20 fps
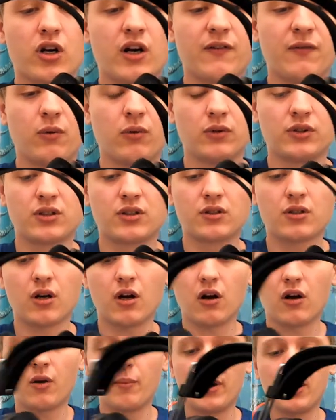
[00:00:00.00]
let's talk
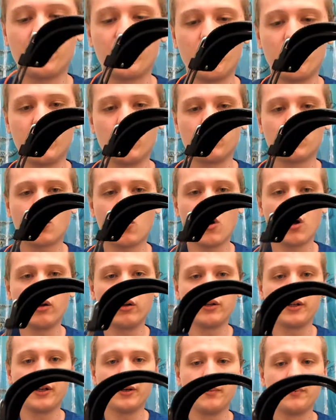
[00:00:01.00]
about the build
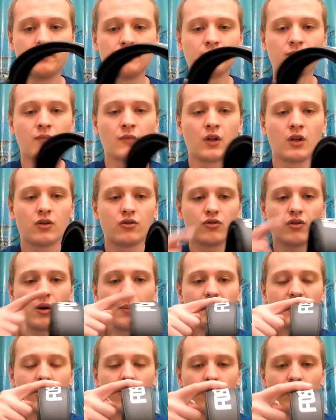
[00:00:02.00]
quality. So up
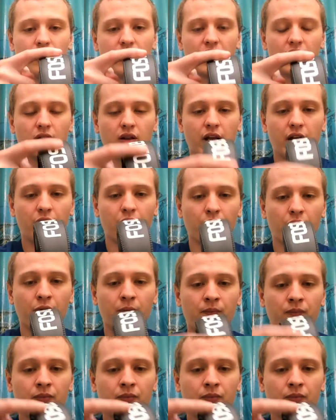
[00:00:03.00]
here you get leather.